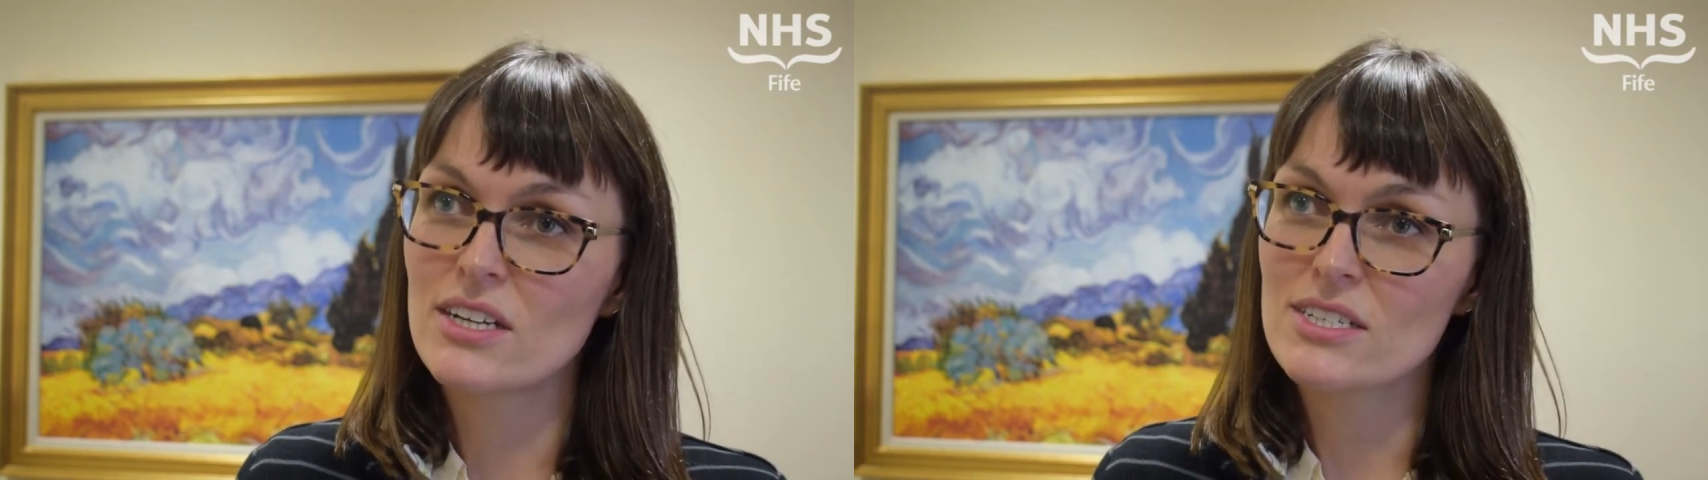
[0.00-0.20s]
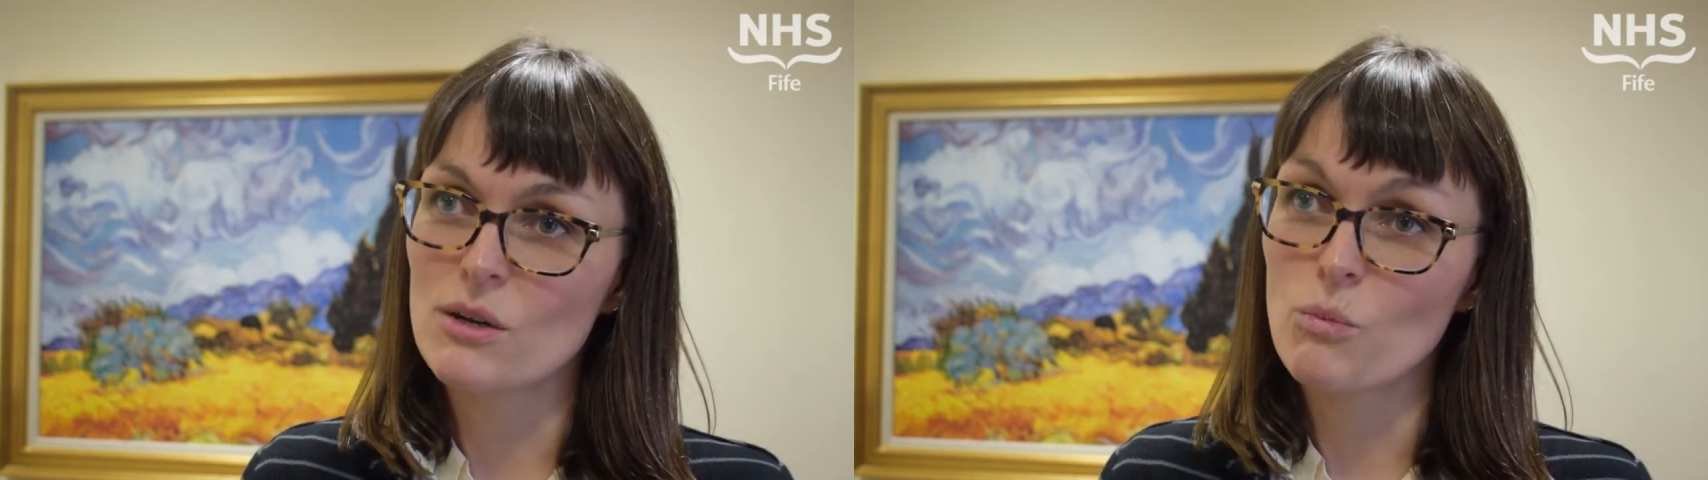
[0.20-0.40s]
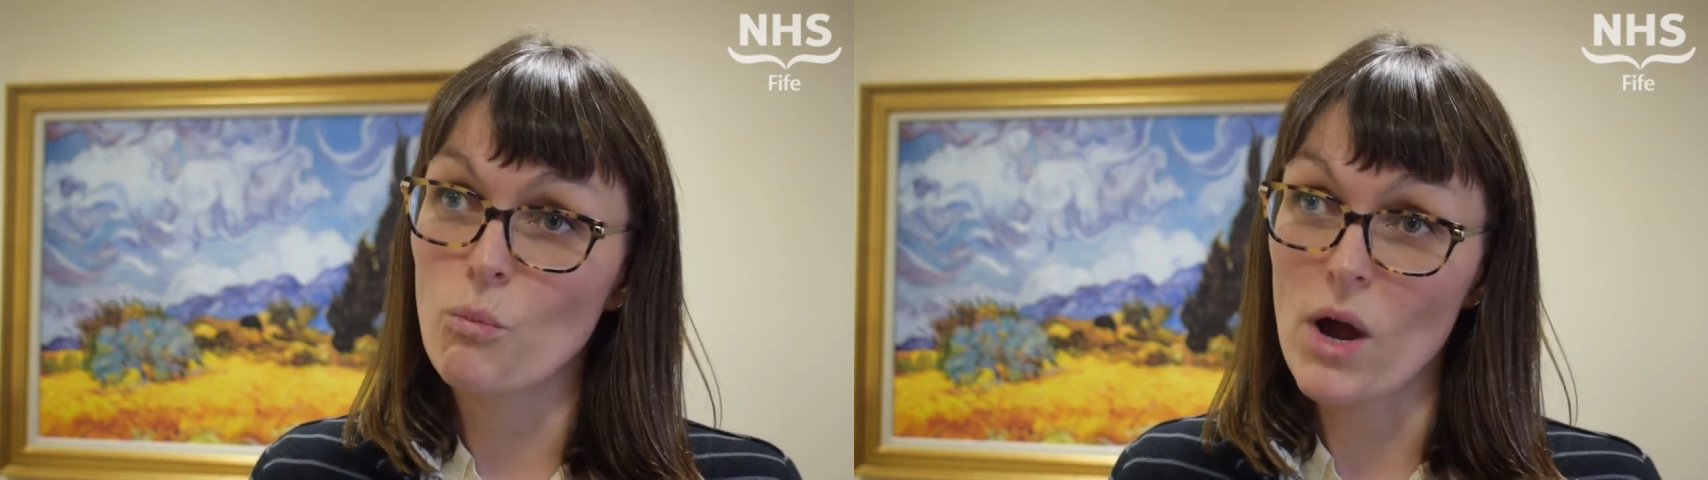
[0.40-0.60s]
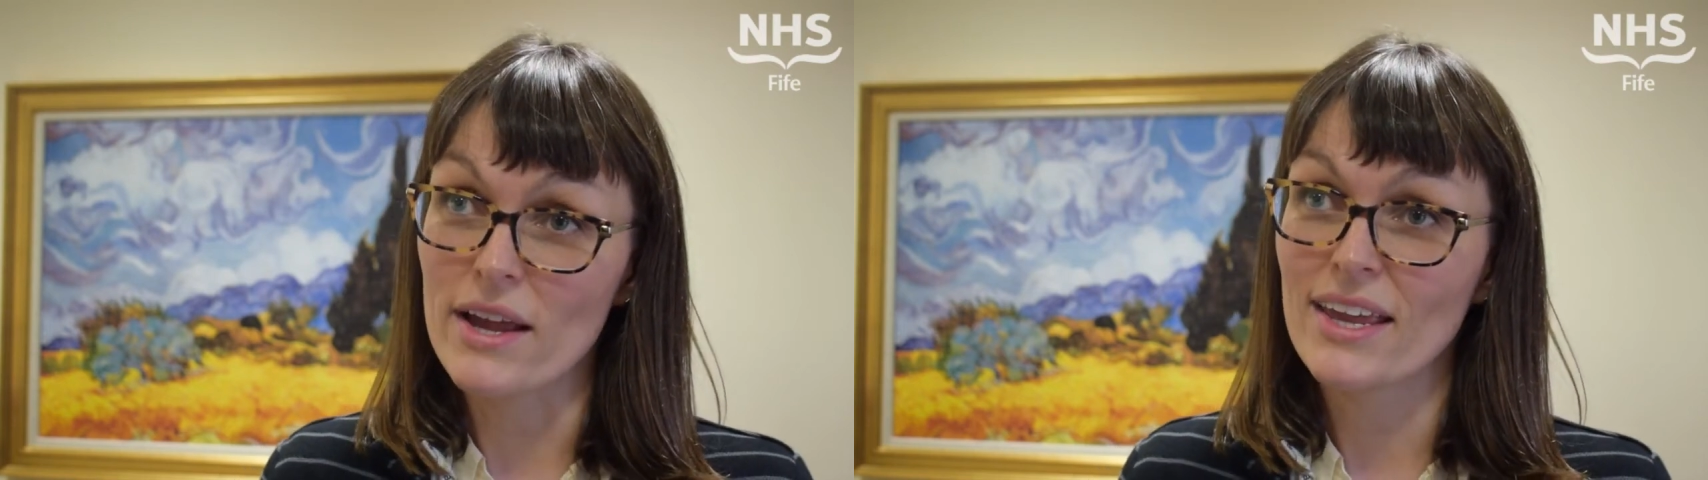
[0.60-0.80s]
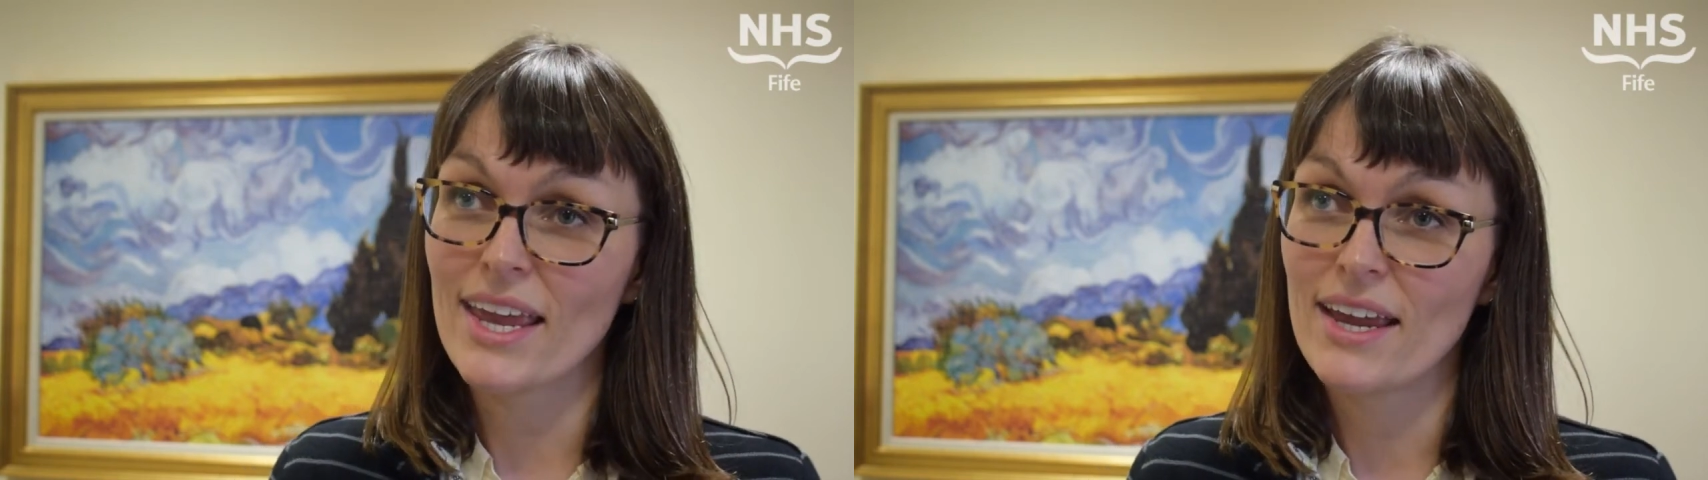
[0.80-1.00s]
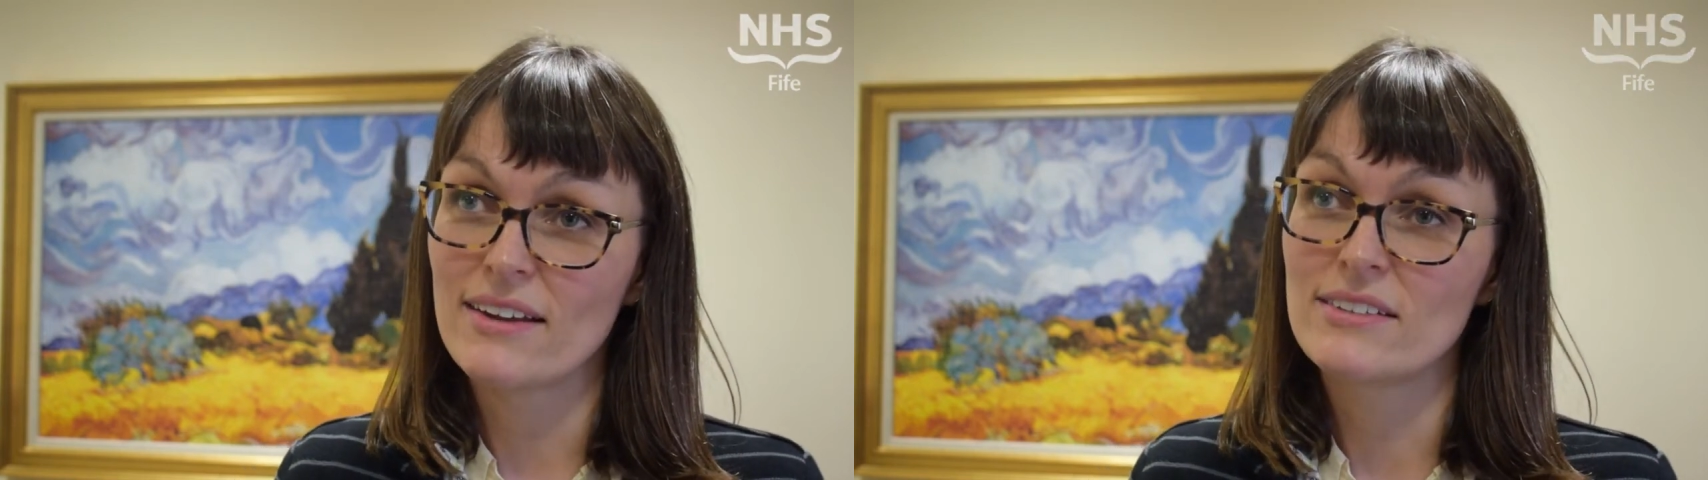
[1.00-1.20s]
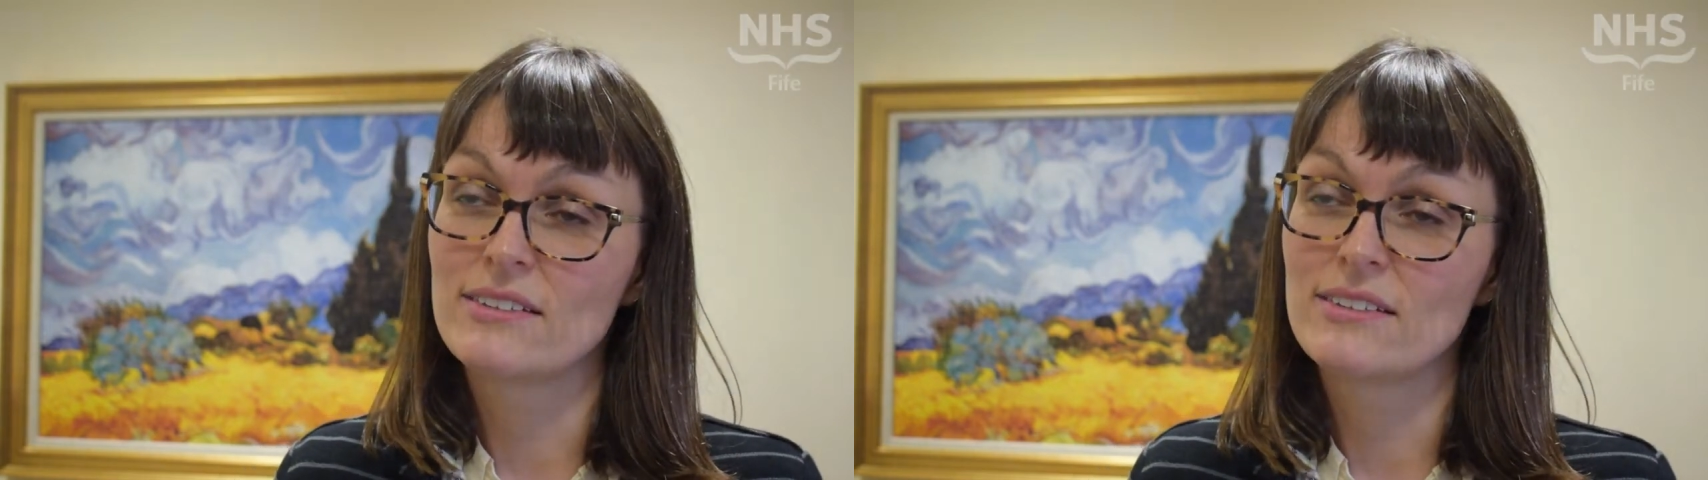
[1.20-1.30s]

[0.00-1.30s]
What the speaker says: to work here.